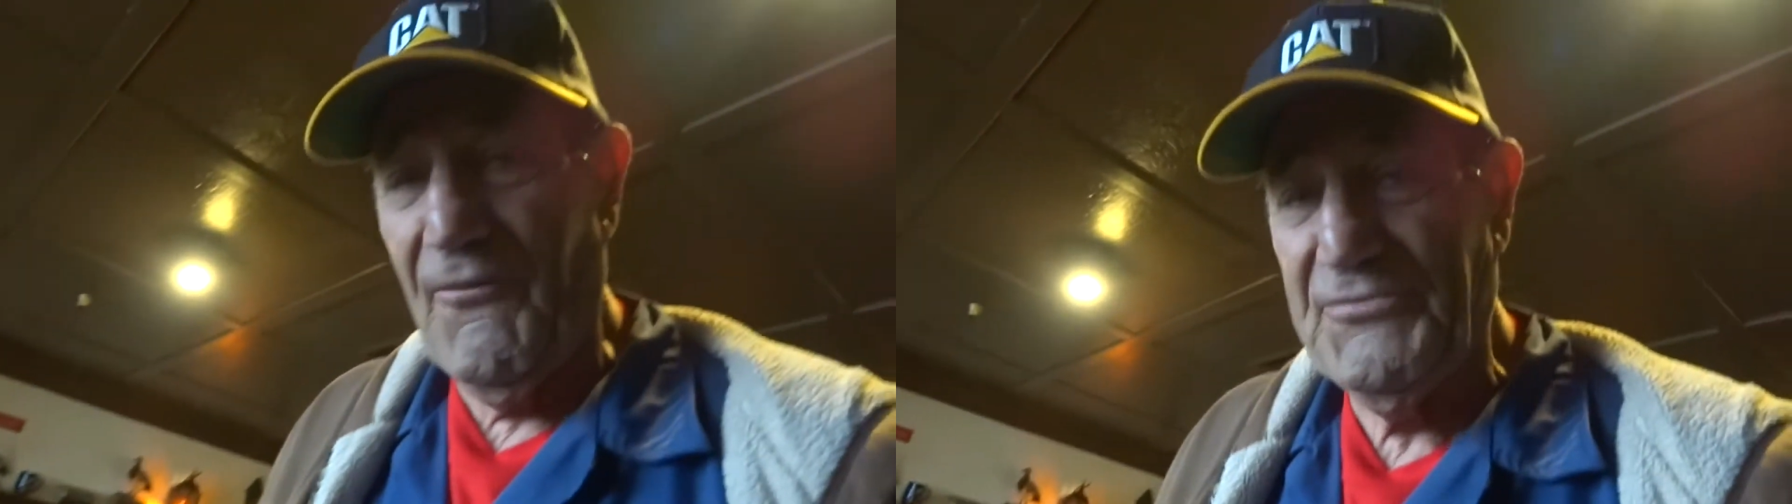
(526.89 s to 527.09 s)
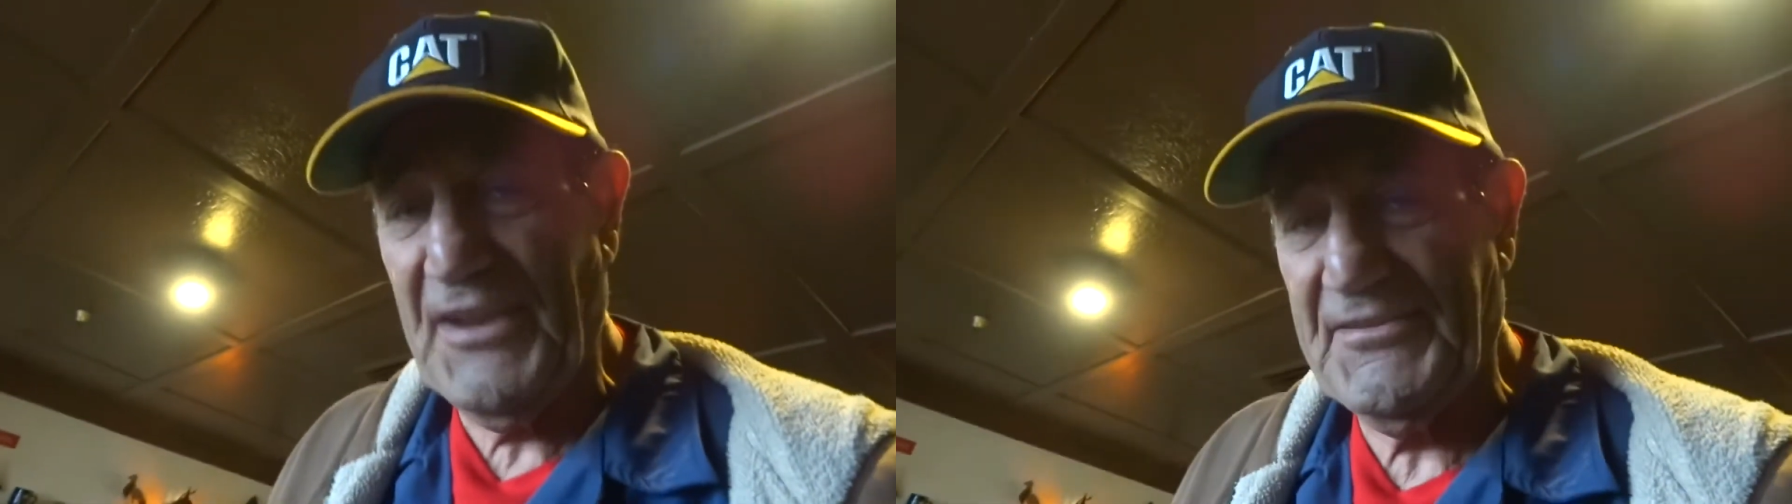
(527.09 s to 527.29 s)

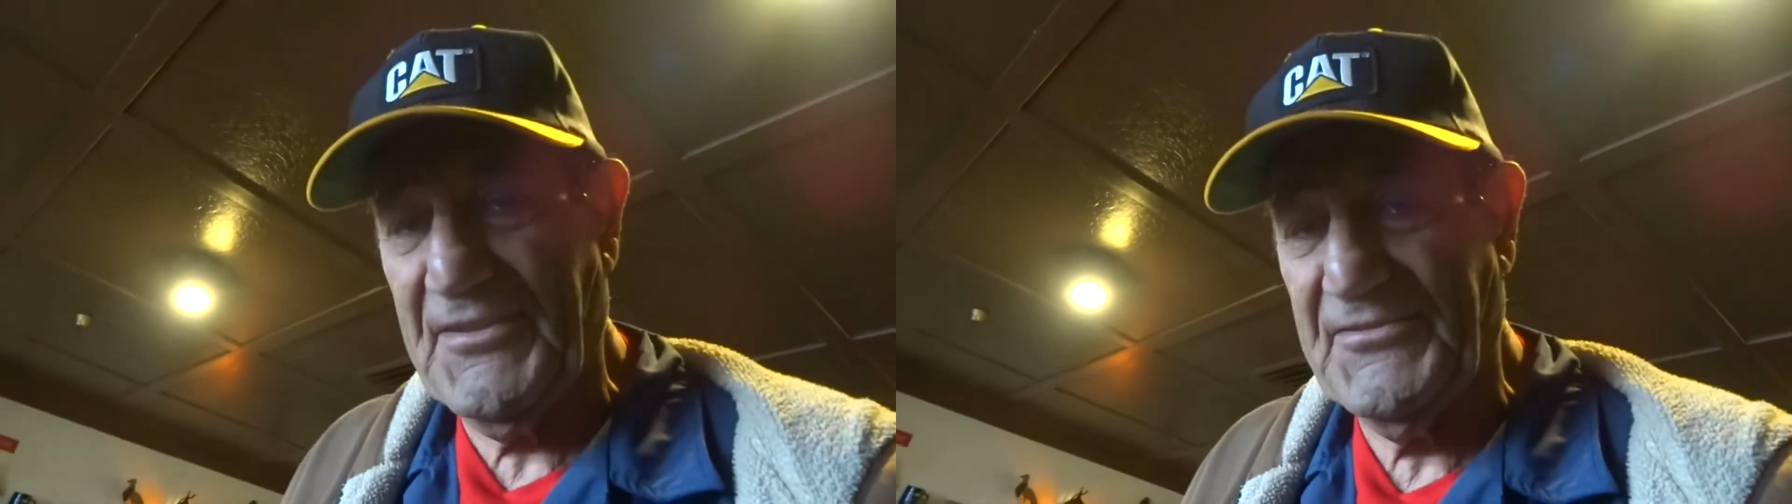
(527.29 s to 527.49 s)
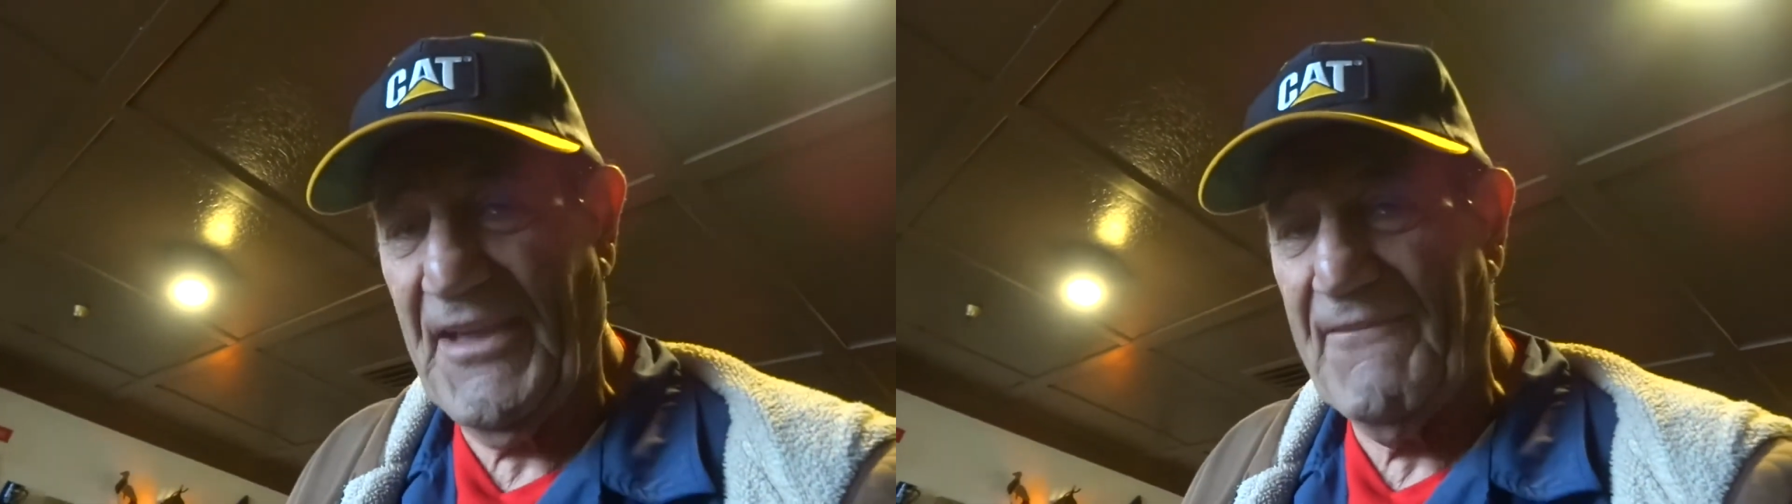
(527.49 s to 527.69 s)
6
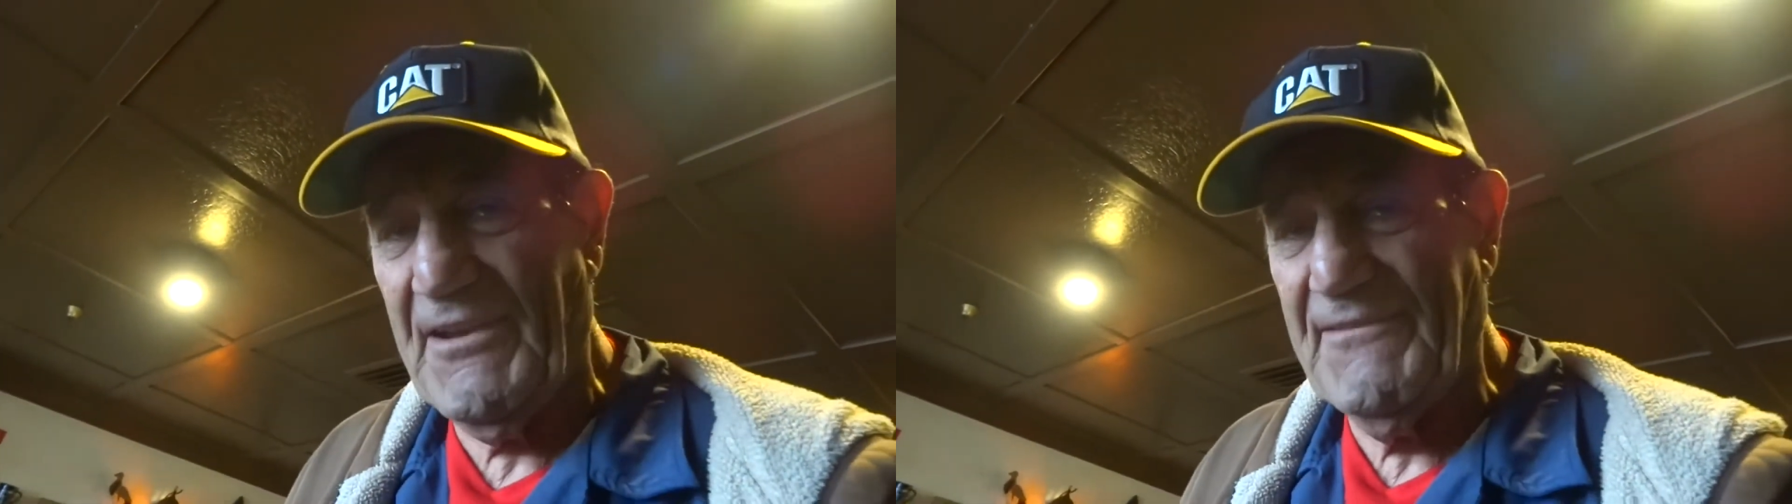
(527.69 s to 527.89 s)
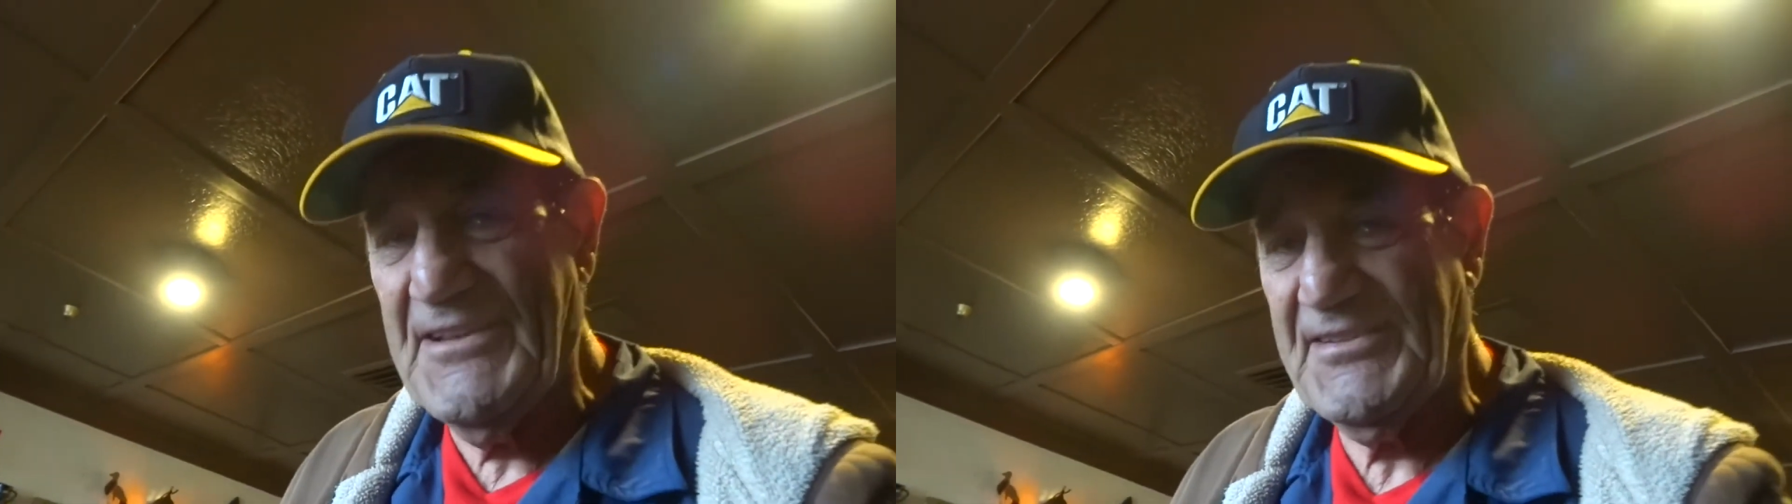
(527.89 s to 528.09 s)
or
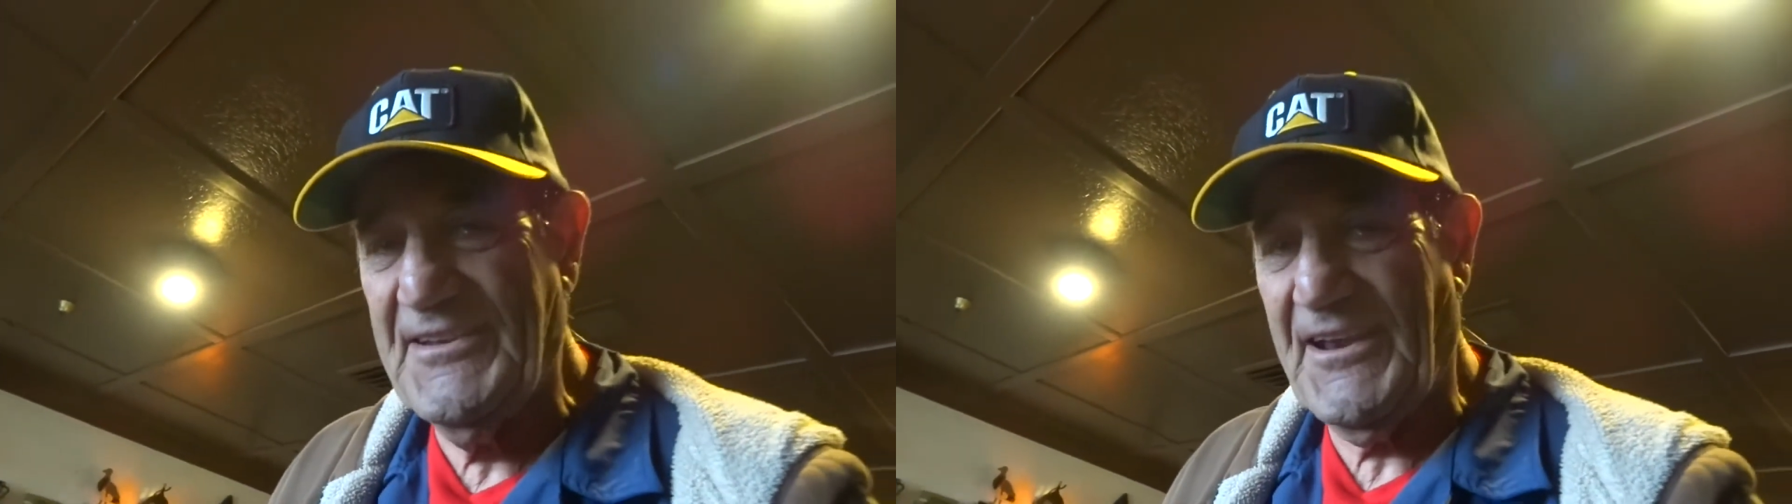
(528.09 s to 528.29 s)
7 of us